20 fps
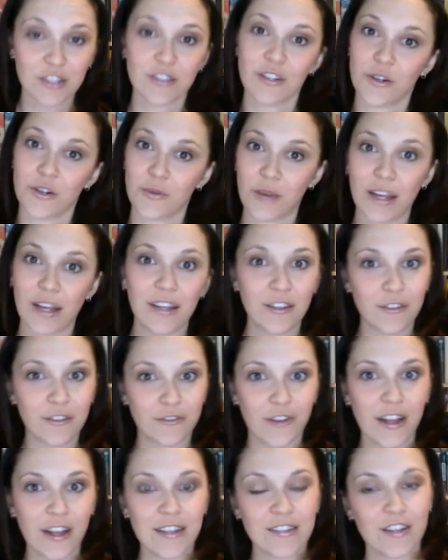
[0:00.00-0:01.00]
you know, regular
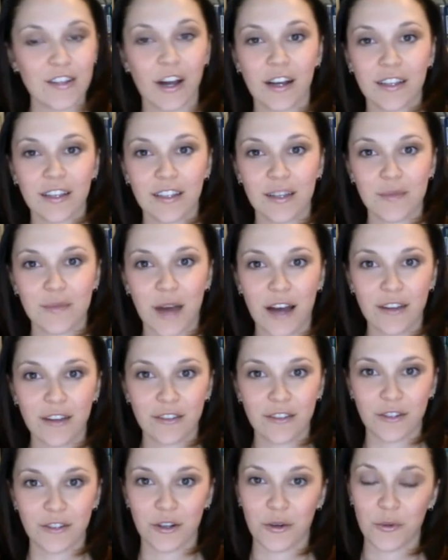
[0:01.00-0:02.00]
friends talking about,
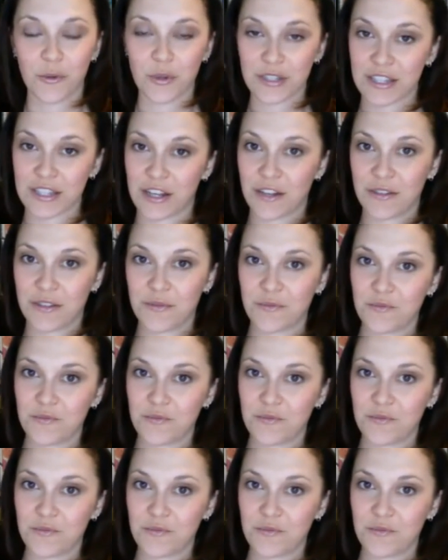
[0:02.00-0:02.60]
you know, what's on